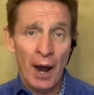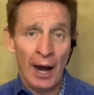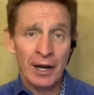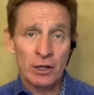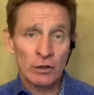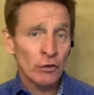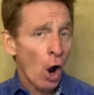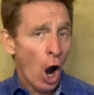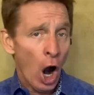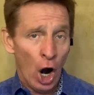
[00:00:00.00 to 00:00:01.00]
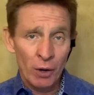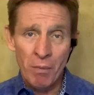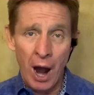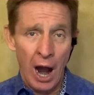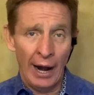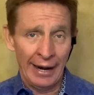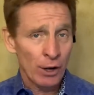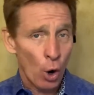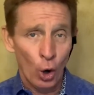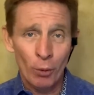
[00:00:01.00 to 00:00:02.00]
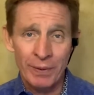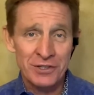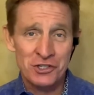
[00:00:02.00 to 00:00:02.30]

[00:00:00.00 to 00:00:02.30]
that is all my hope.